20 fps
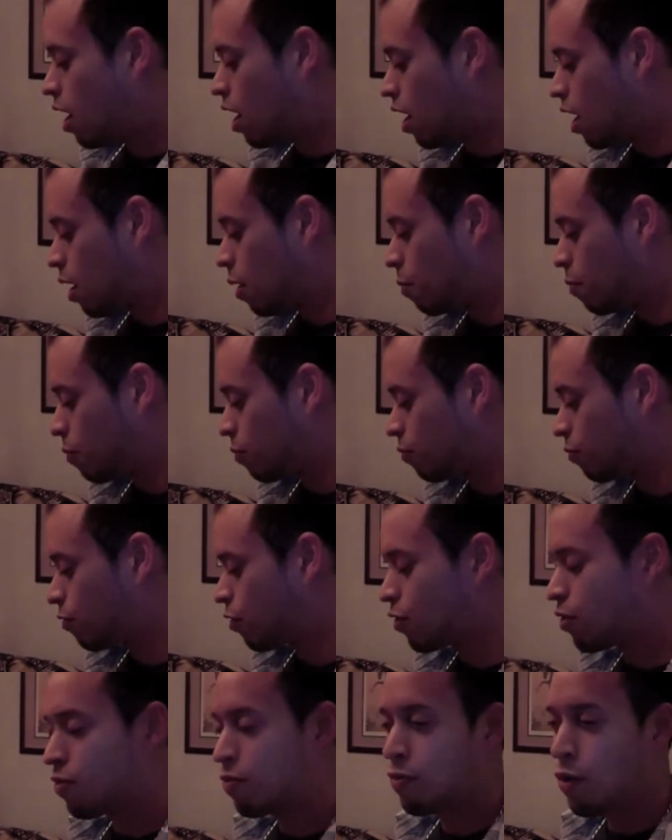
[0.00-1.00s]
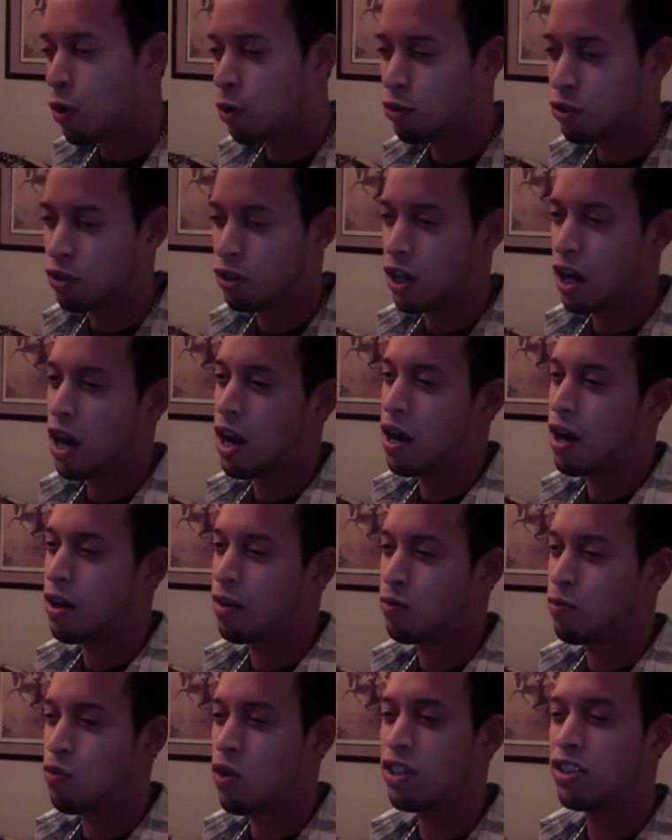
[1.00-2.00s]
For those
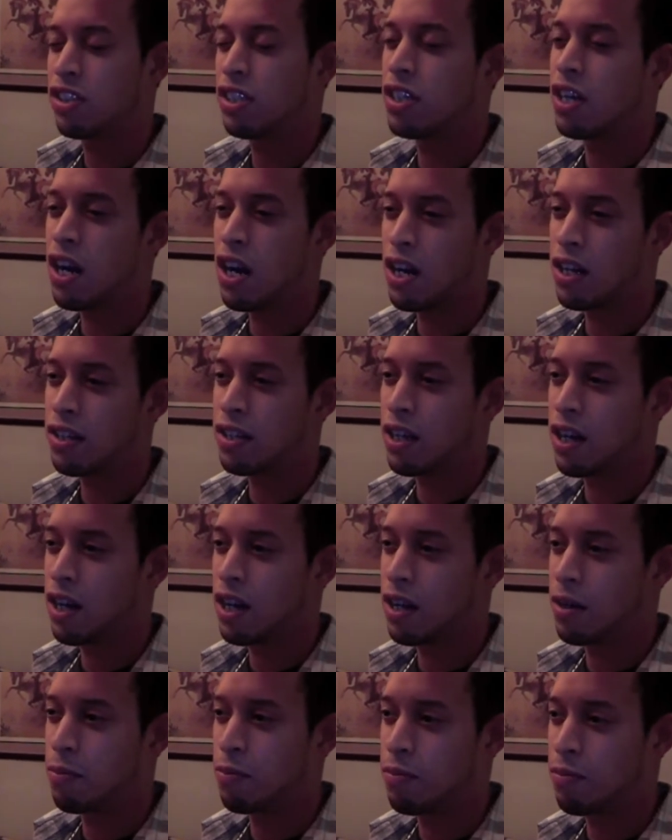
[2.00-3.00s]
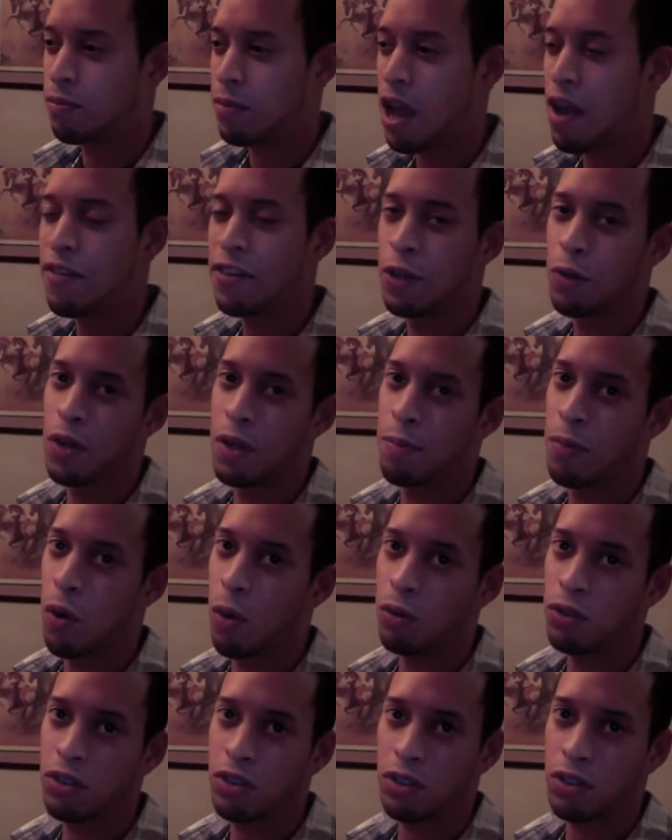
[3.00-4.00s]
rusted on heavy-duty
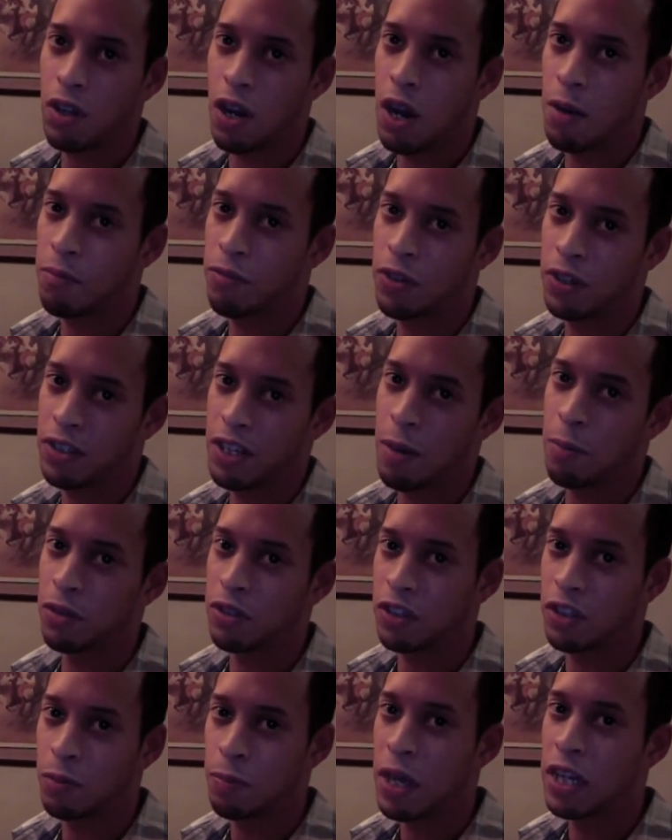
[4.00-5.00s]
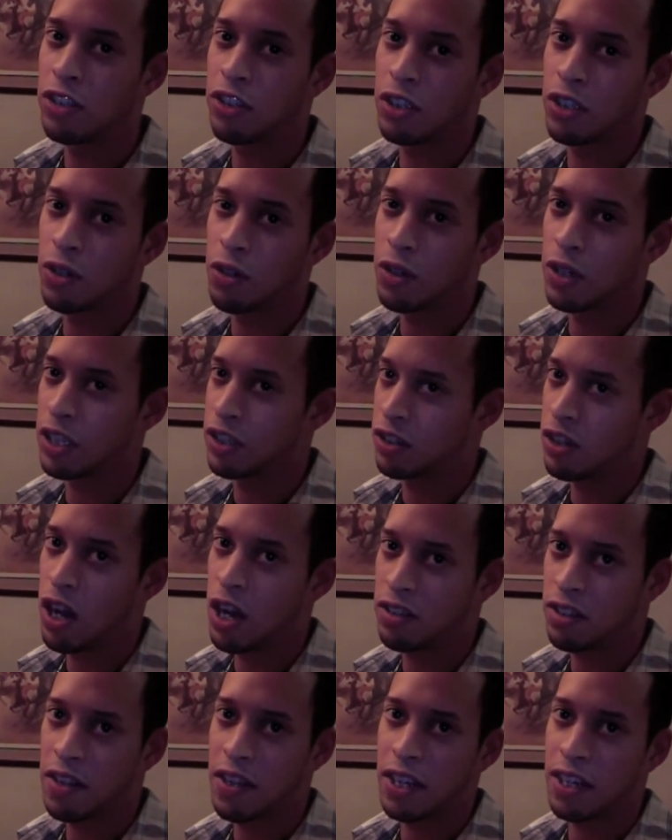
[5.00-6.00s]
bolts, for example, suspension or
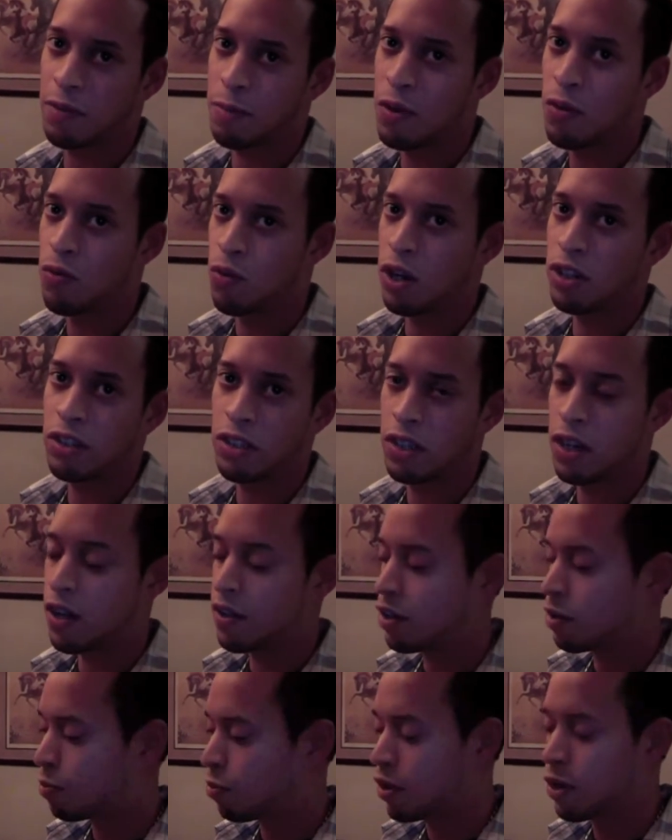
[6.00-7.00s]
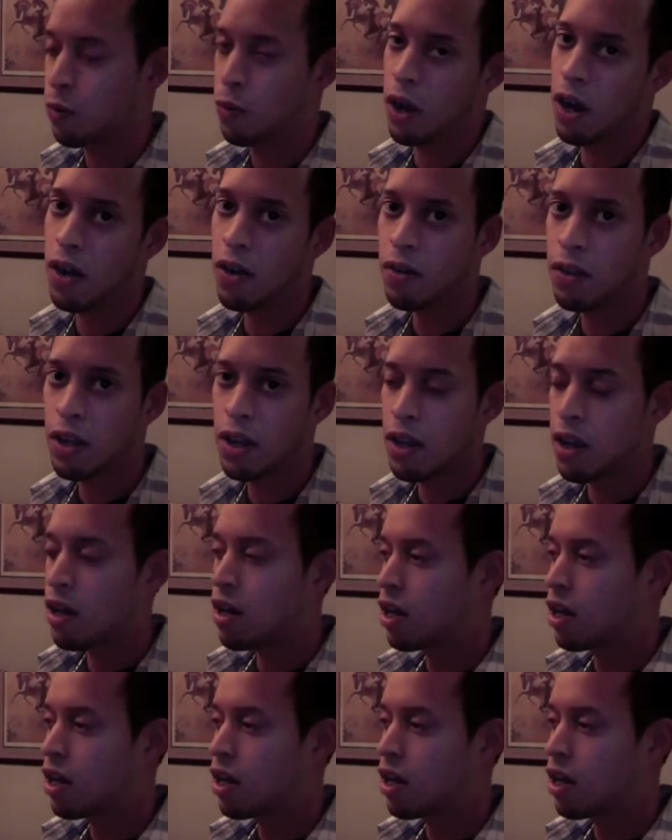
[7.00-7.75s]
exhaust, anything that's been rusted on there pretty well,